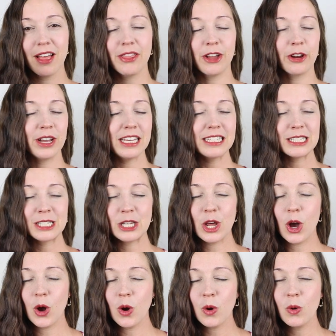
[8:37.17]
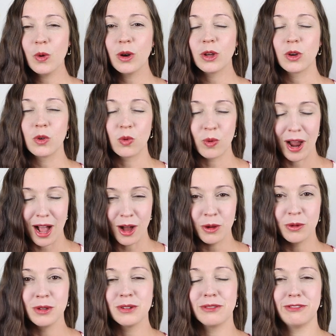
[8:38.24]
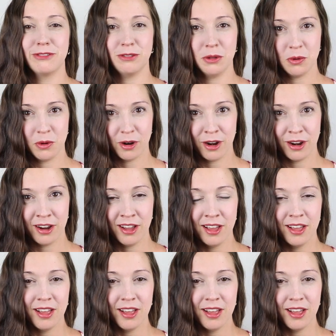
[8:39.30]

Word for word: There is no ground floor.